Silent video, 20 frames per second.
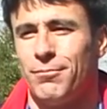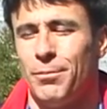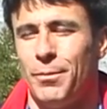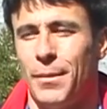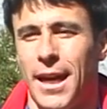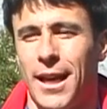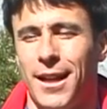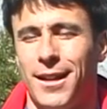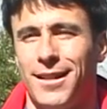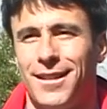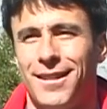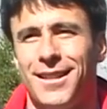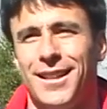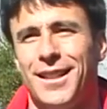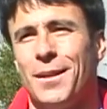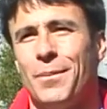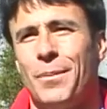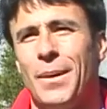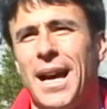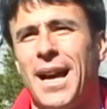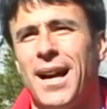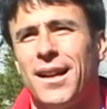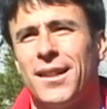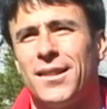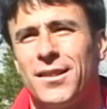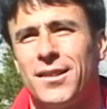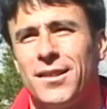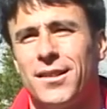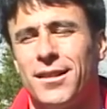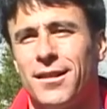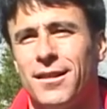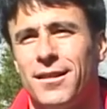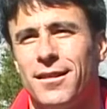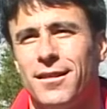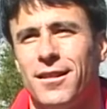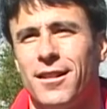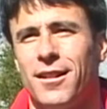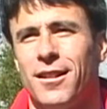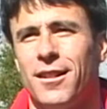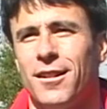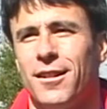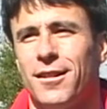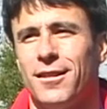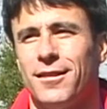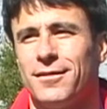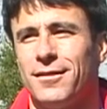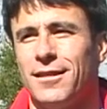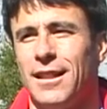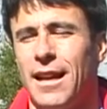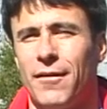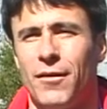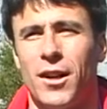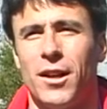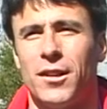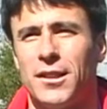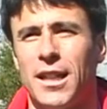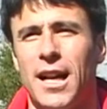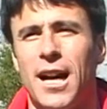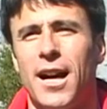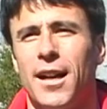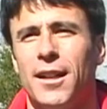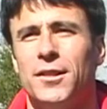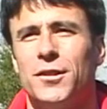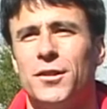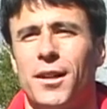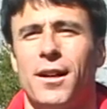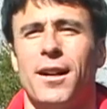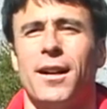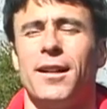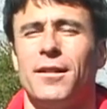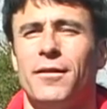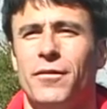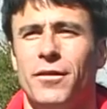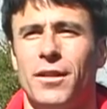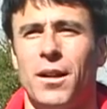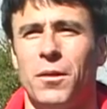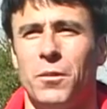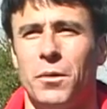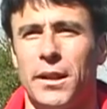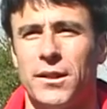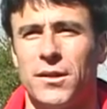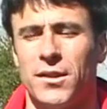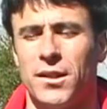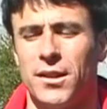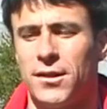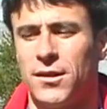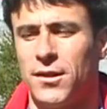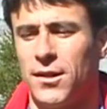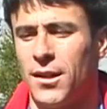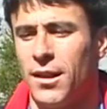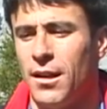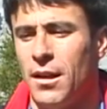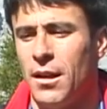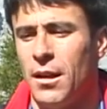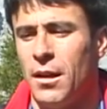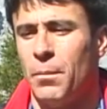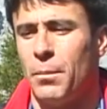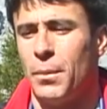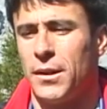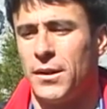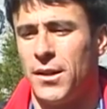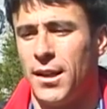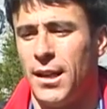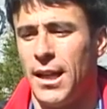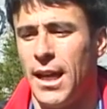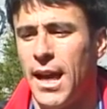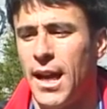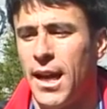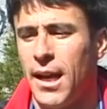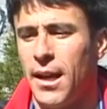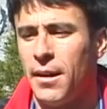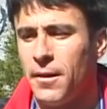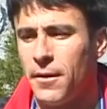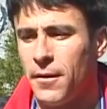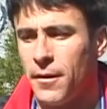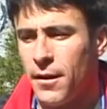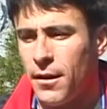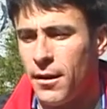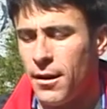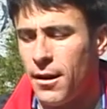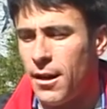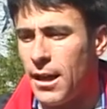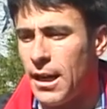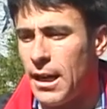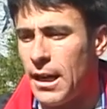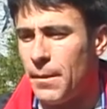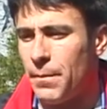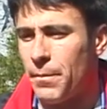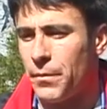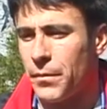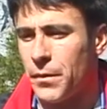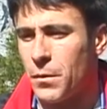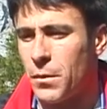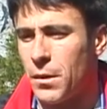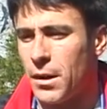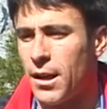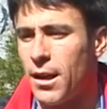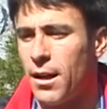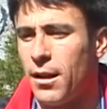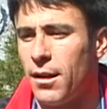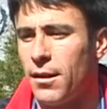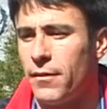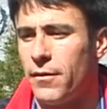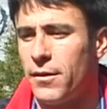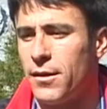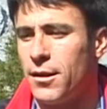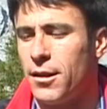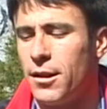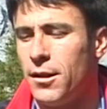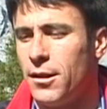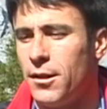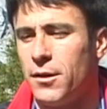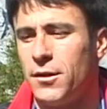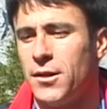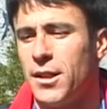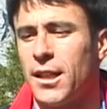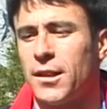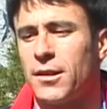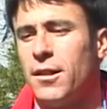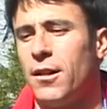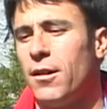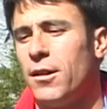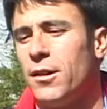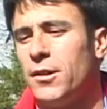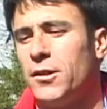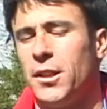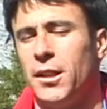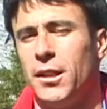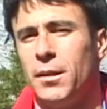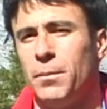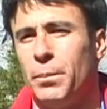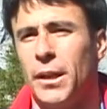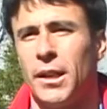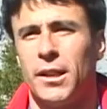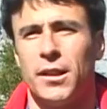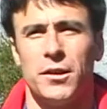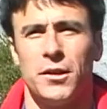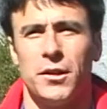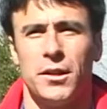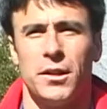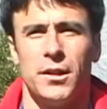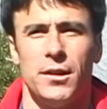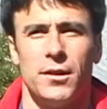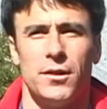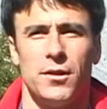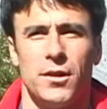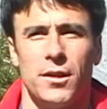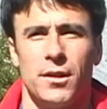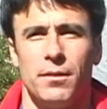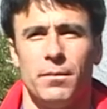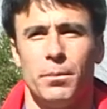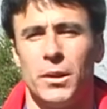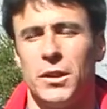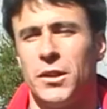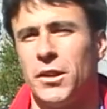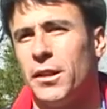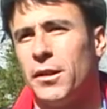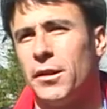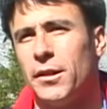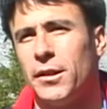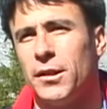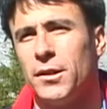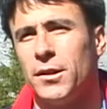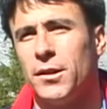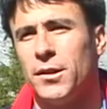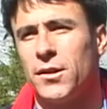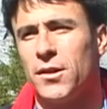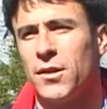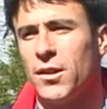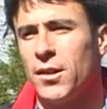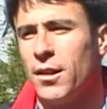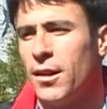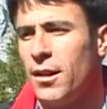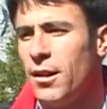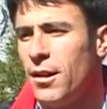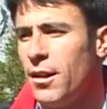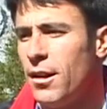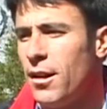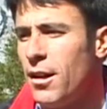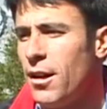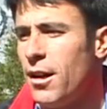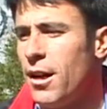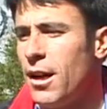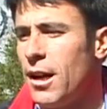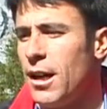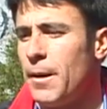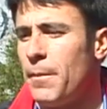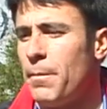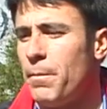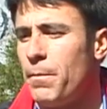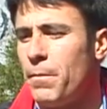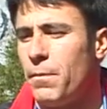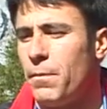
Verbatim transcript: men in the past are have all died trying to fly wingsuits. But today, um, with all of the new technology and parachutes and materials, um,